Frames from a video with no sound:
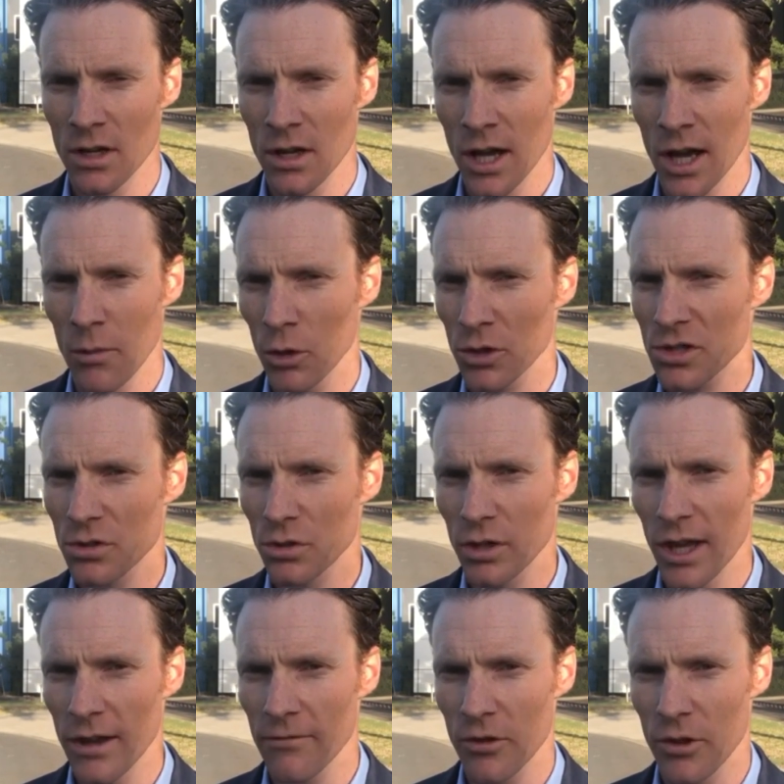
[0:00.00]
and what stood
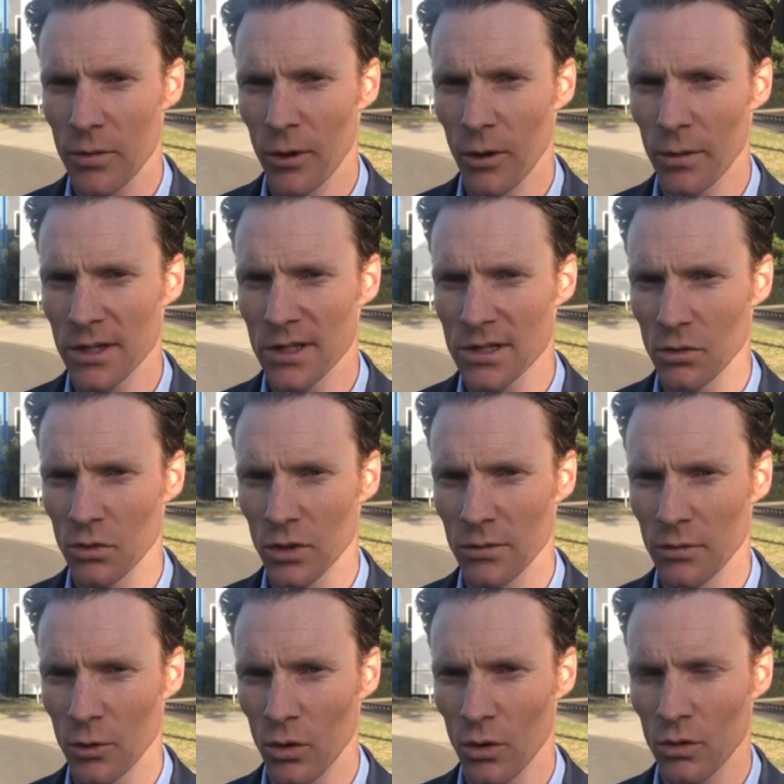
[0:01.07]
out for the properties that
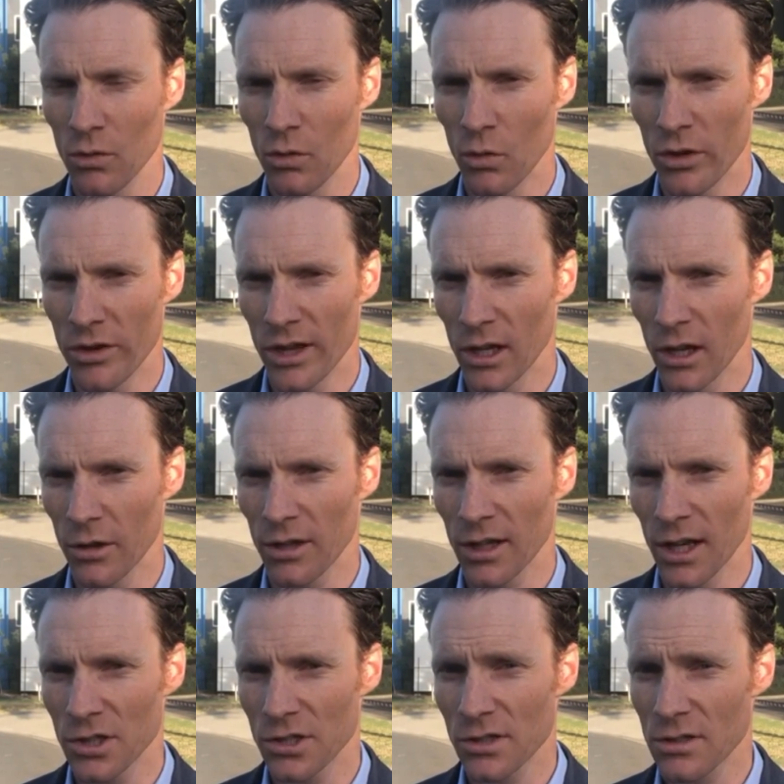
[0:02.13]
we bought were their
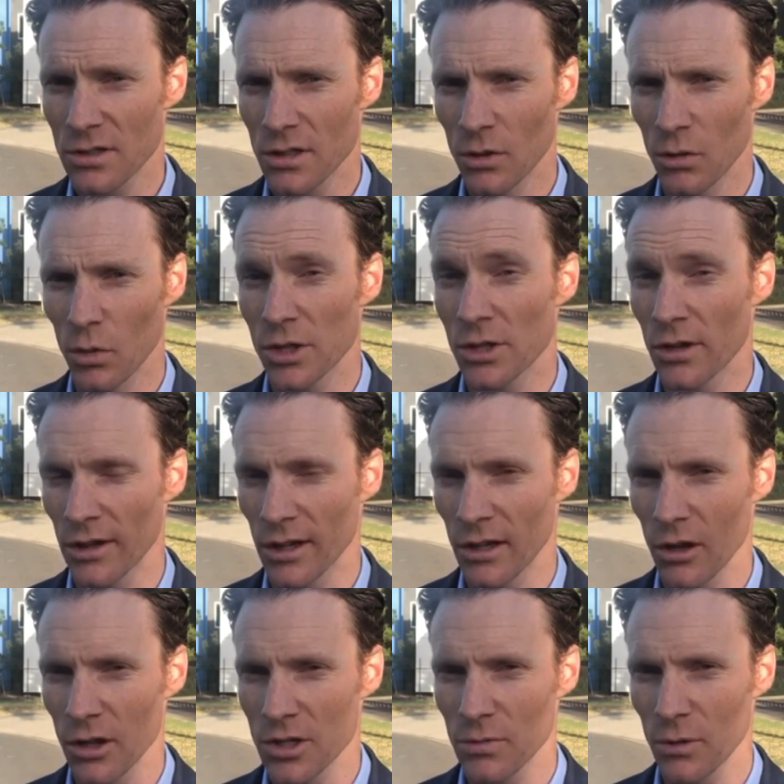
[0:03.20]
locations, which are in
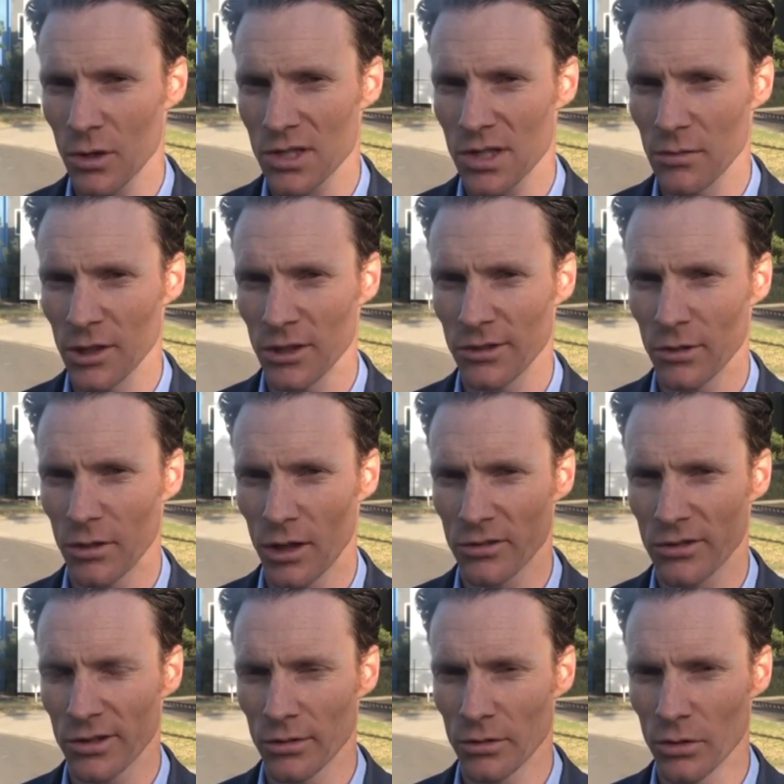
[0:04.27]
close proximity to
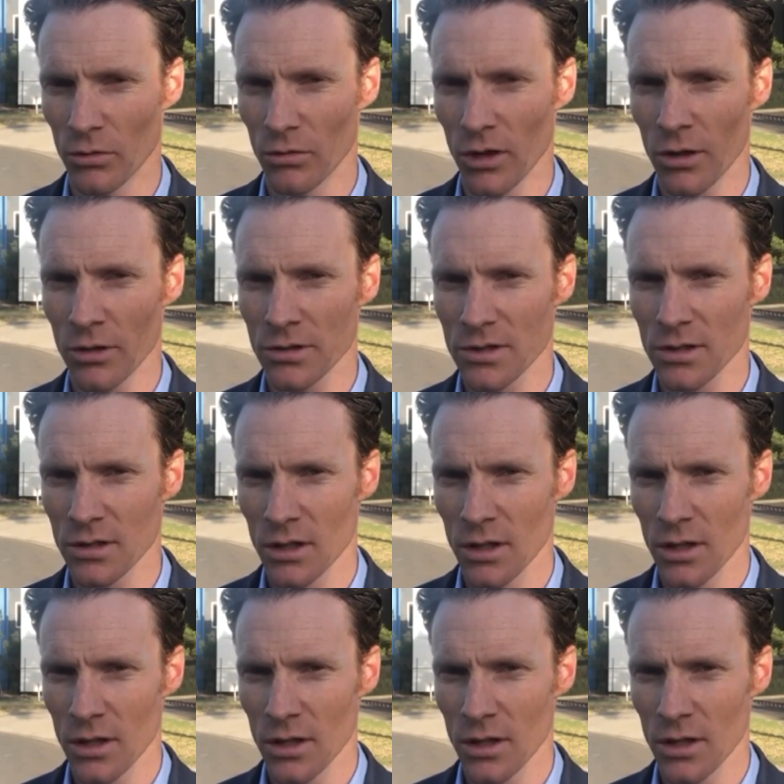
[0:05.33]
arterial roads,